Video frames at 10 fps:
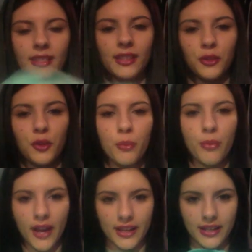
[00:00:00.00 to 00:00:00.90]
a little
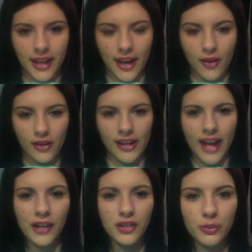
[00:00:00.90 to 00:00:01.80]
button down and I
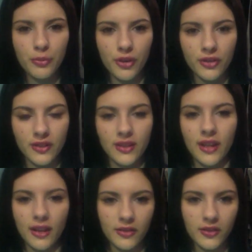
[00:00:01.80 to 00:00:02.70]
actually purchased a
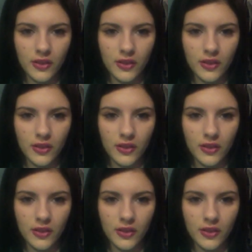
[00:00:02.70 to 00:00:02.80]
necklace